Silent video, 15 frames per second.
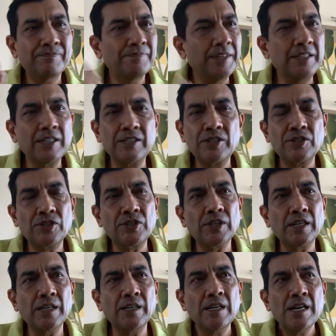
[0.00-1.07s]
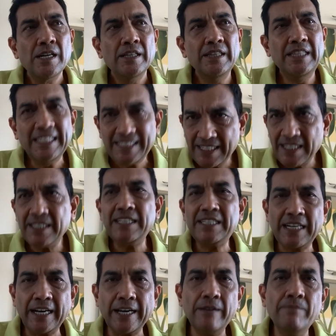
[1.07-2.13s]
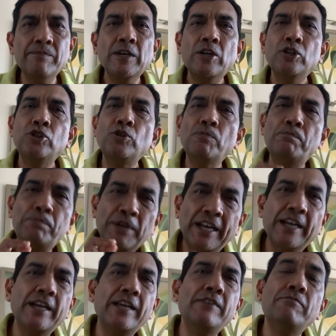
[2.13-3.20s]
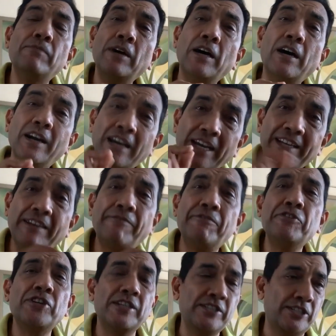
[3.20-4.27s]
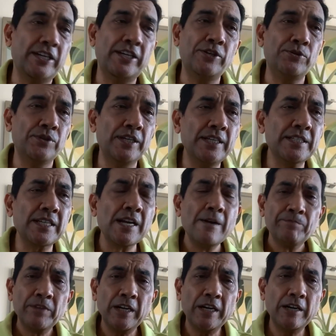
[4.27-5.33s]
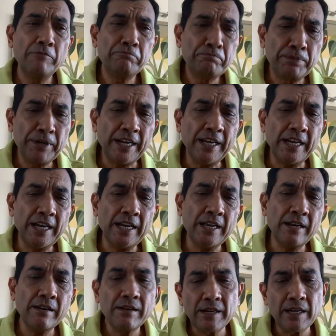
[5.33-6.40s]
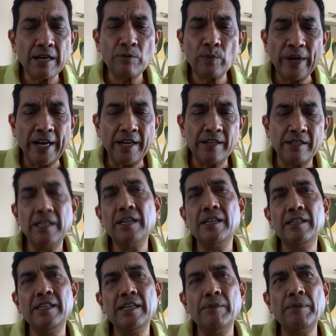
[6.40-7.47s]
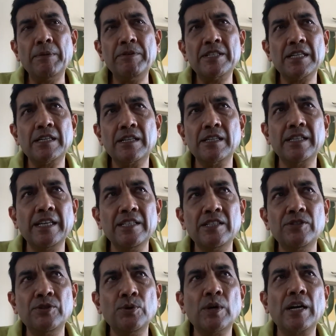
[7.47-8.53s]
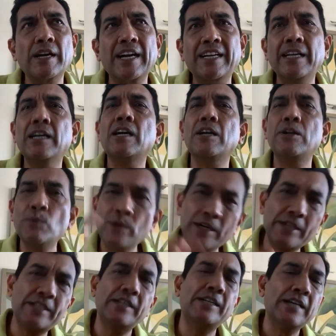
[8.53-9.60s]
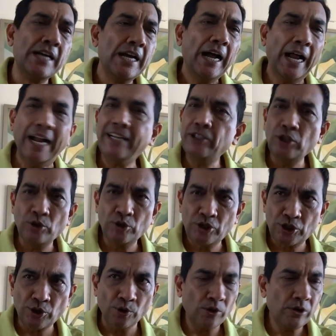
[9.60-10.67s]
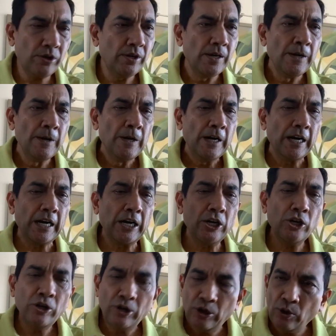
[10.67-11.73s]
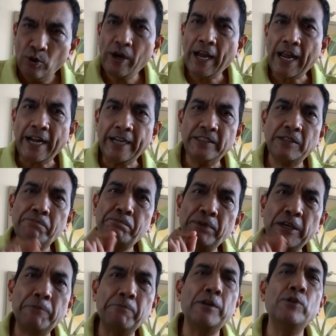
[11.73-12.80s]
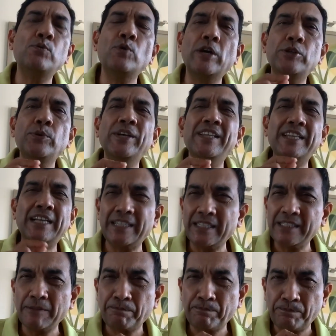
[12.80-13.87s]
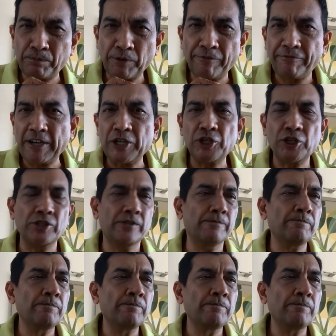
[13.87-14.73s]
it, it's this is the time to hmm. bring in again efficiency into this. Uh, bring in uh, where the, there may be certain things you are getting converted at your store. Uh, look at people who are doing that as a profession.